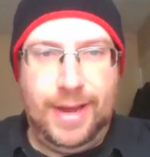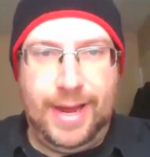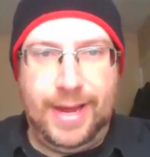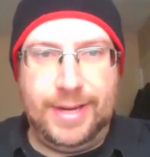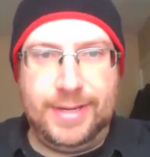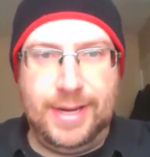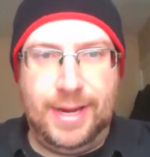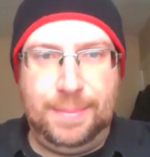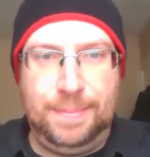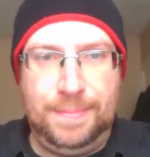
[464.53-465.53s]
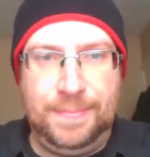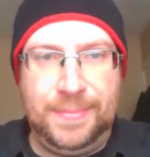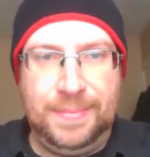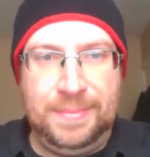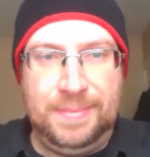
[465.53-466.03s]
And um,
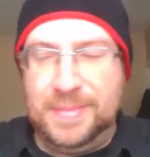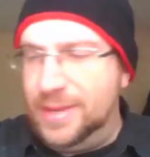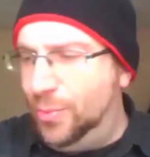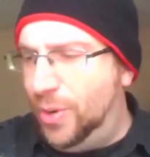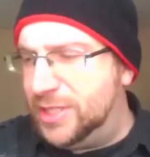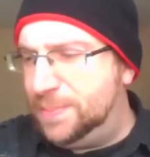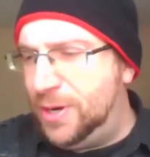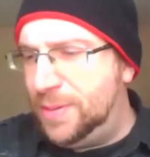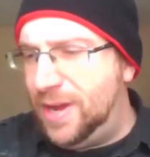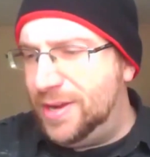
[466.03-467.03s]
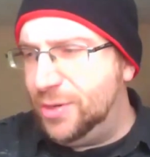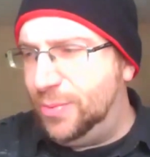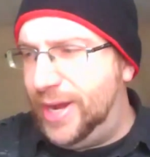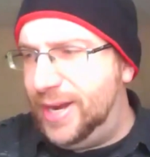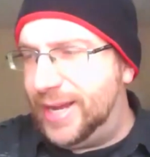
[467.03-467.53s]
what spurred me on to
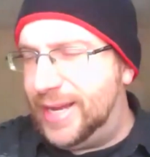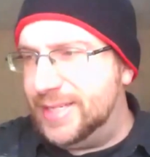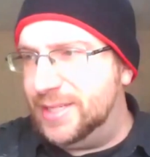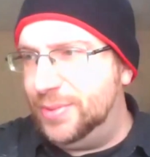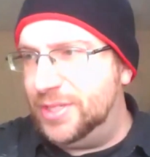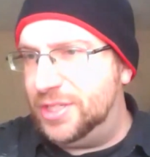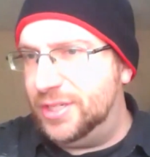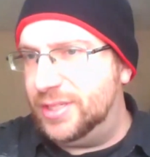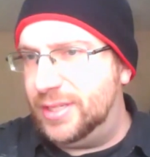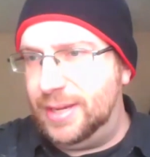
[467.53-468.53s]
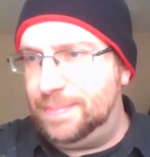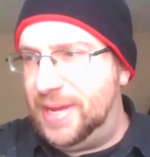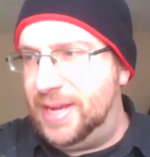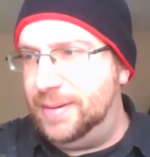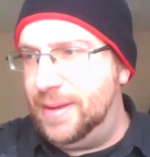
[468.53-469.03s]
write it, I guess it was just uh,
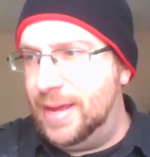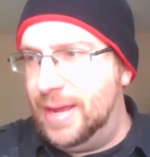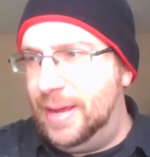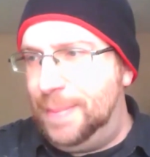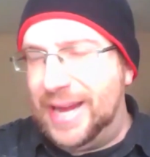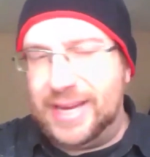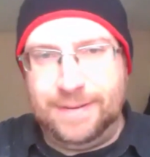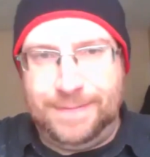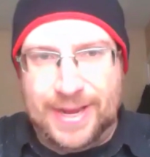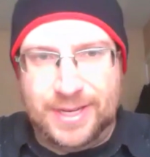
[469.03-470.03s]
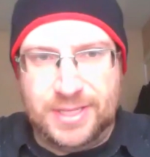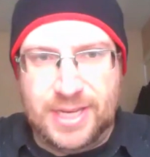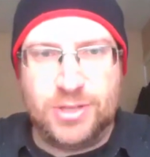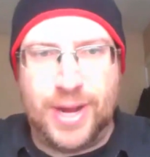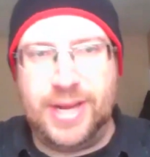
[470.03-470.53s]
being back into fantasy.
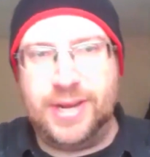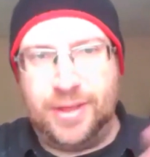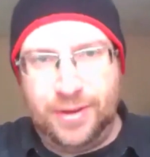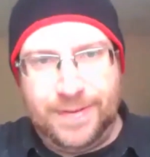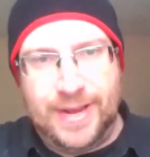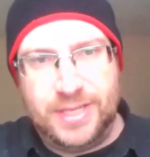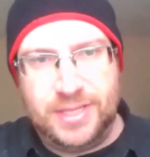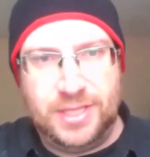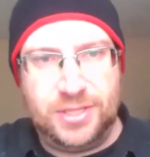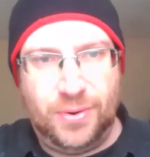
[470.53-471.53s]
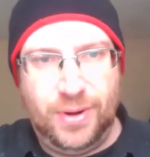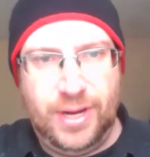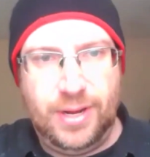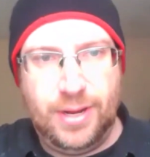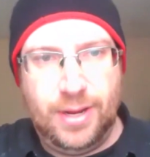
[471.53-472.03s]
I was writing another fantasy
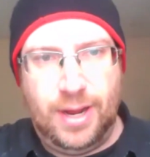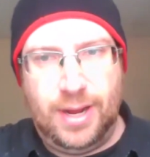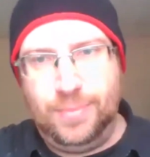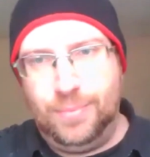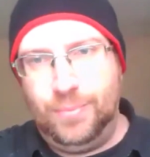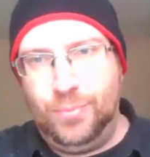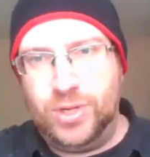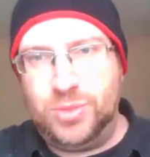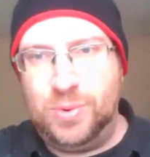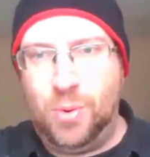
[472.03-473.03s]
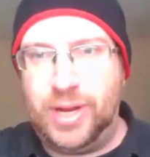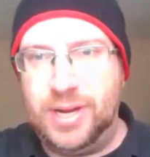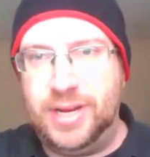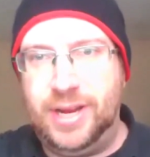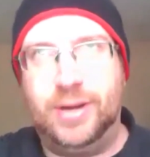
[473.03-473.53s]
story, um, which we won't get
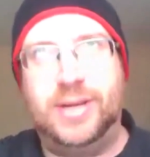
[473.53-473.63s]
into here